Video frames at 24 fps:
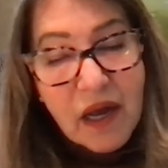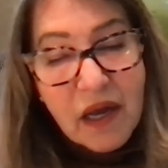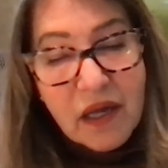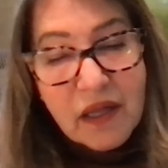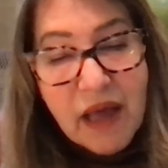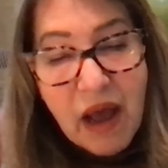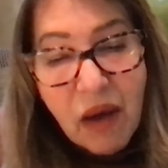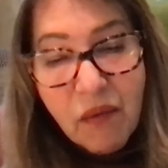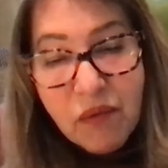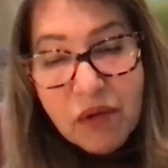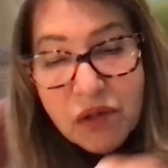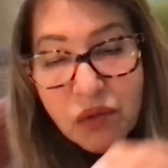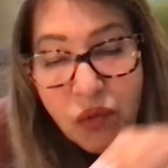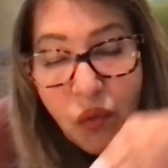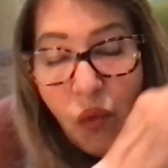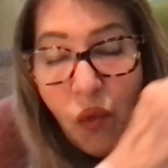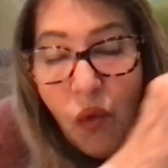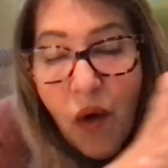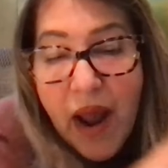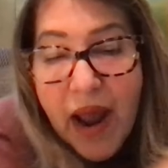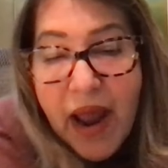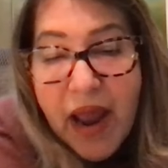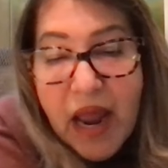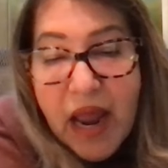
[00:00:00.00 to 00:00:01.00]
And that was
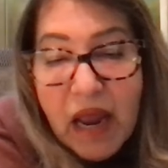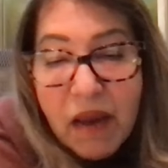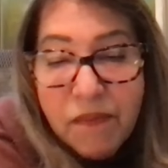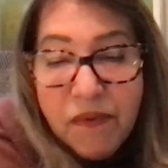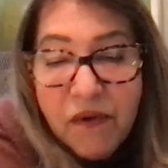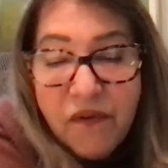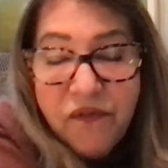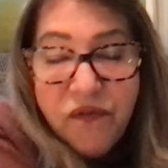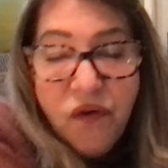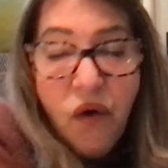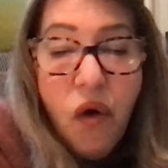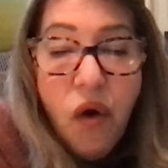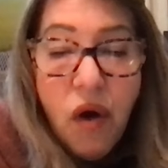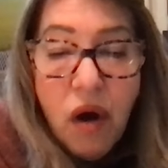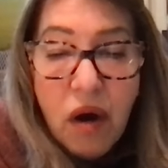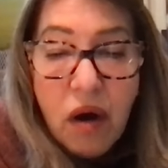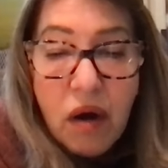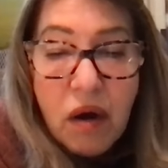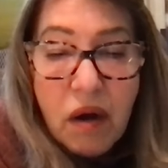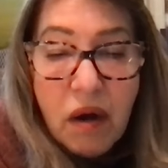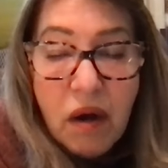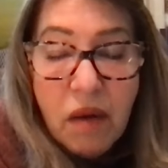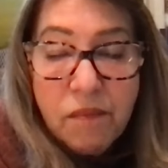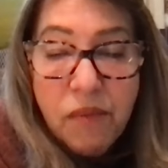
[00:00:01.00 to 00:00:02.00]
way
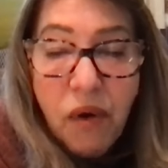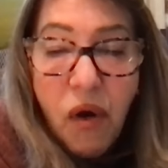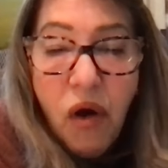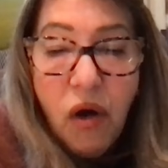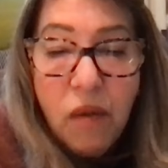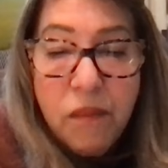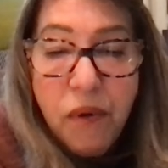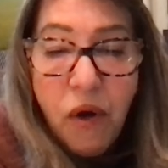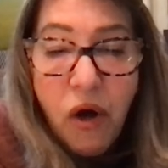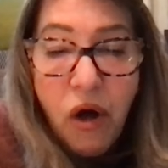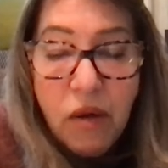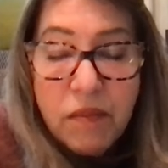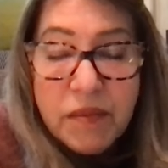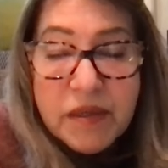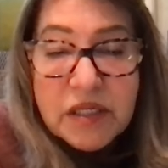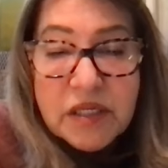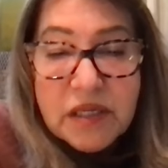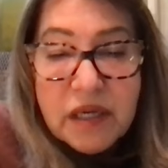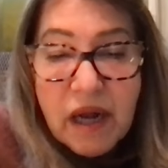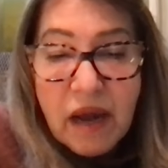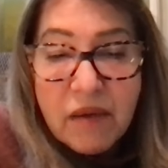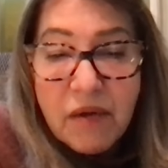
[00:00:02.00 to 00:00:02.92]
before Paul Pullman said,